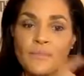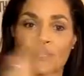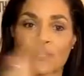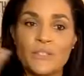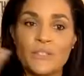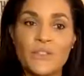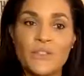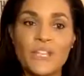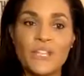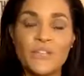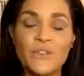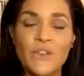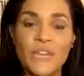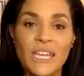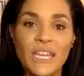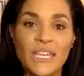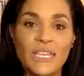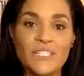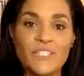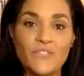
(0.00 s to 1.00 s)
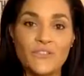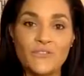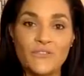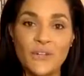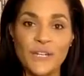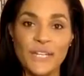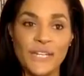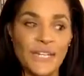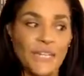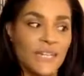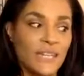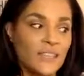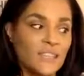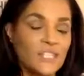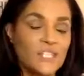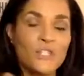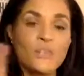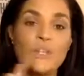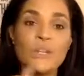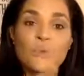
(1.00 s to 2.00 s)
So then your hands are free
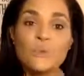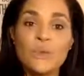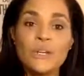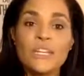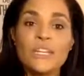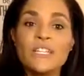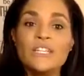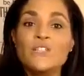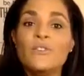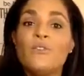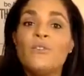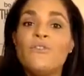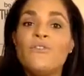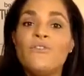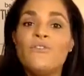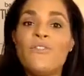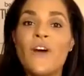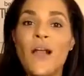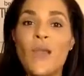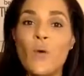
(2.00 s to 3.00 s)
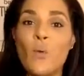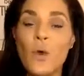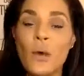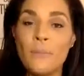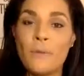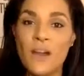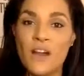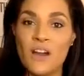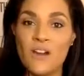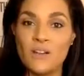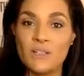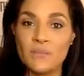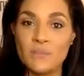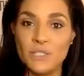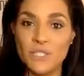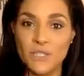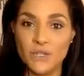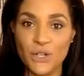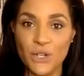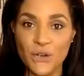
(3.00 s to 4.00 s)
that you could really do follow-up calls
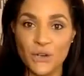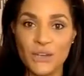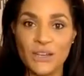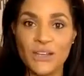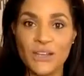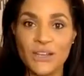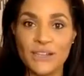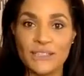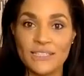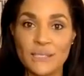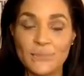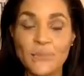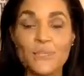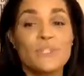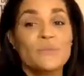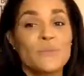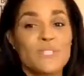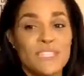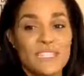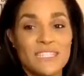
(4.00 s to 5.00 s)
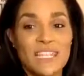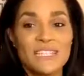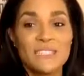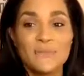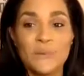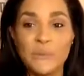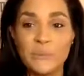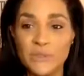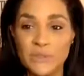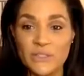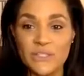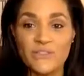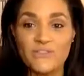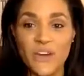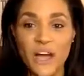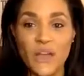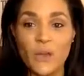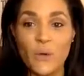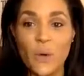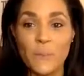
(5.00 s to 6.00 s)
with your current customers, because that's what builds a
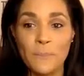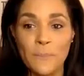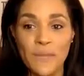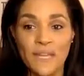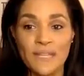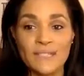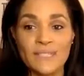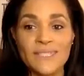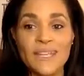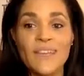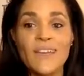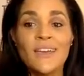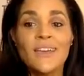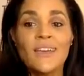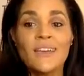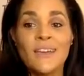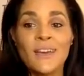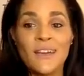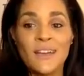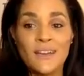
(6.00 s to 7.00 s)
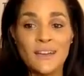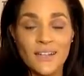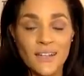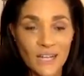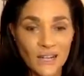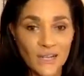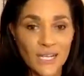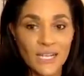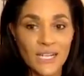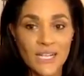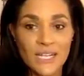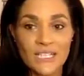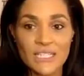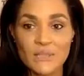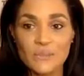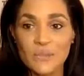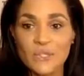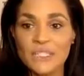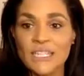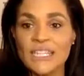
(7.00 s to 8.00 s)
follow-up base. Current
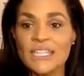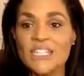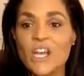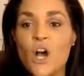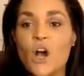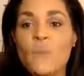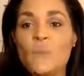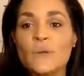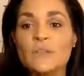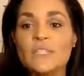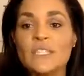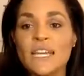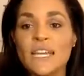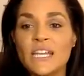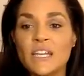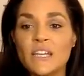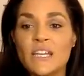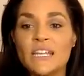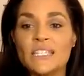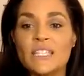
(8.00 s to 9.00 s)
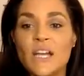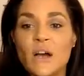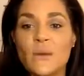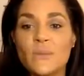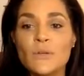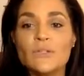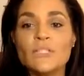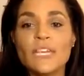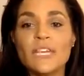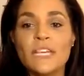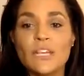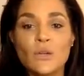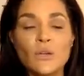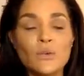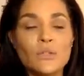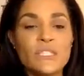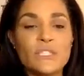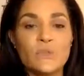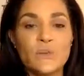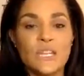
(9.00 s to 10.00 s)
customers. It's almost like
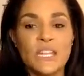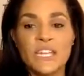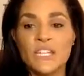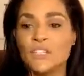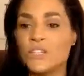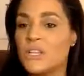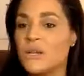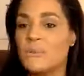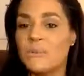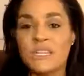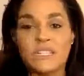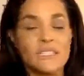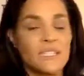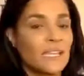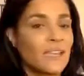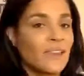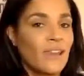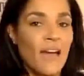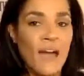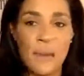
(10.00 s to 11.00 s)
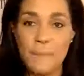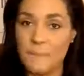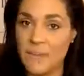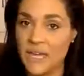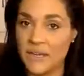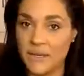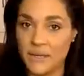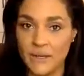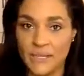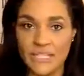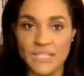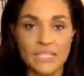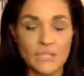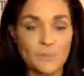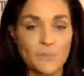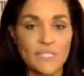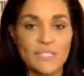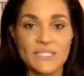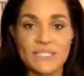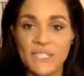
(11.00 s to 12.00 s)
Hootsuite, Angela, but it's a lot better. It's
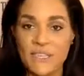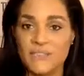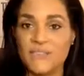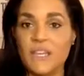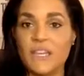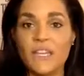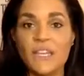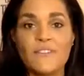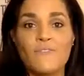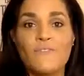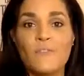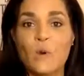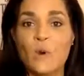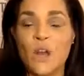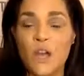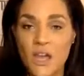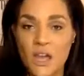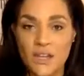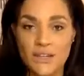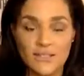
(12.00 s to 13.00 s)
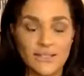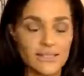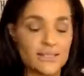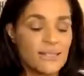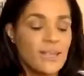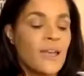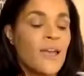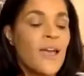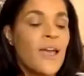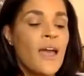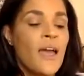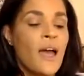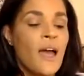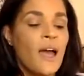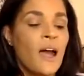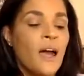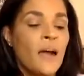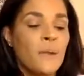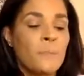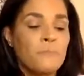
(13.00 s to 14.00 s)
specifically for us.
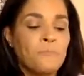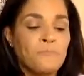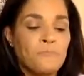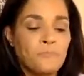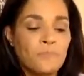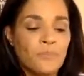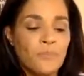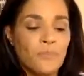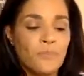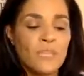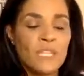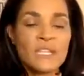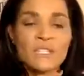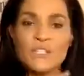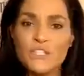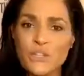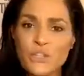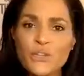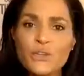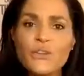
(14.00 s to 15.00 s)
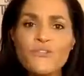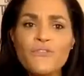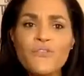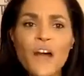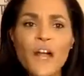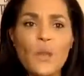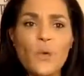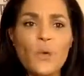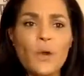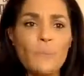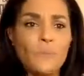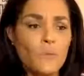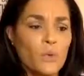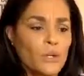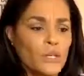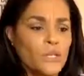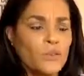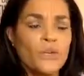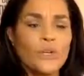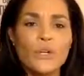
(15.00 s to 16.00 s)
So you could follow up more.
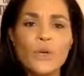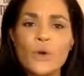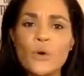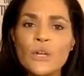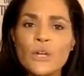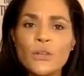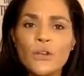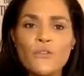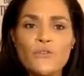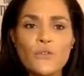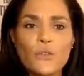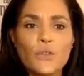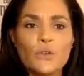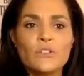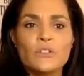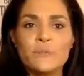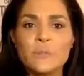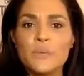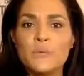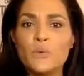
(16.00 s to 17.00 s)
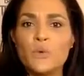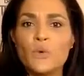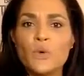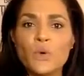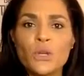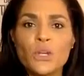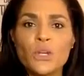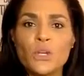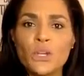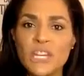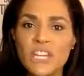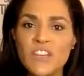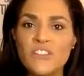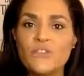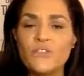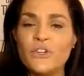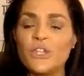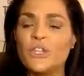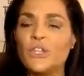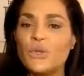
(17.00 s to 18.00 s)
You could go and look for those people who are looking
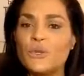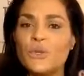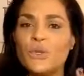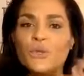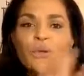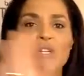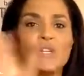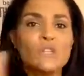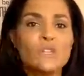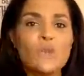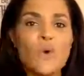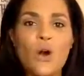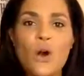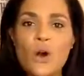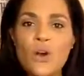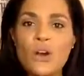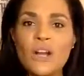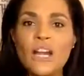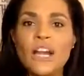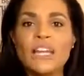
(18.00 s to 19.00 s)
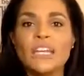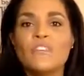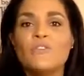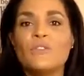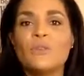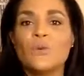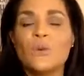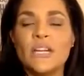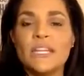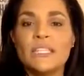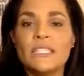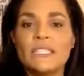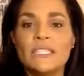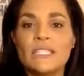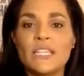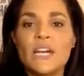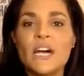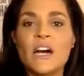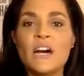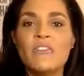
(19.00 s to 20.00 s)
for you. You could do all kind of great
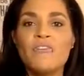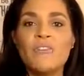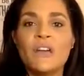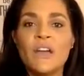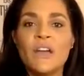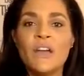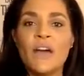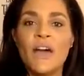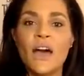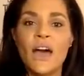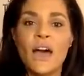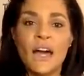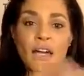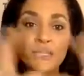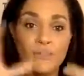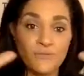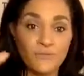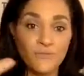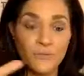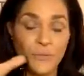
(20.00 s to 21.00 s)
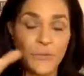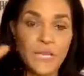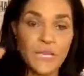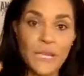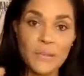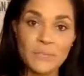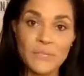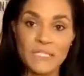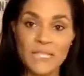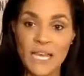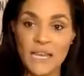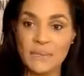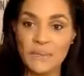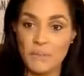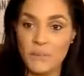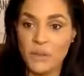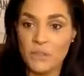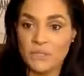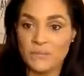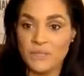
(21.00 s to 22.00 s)
stuff, freeing up the time to post.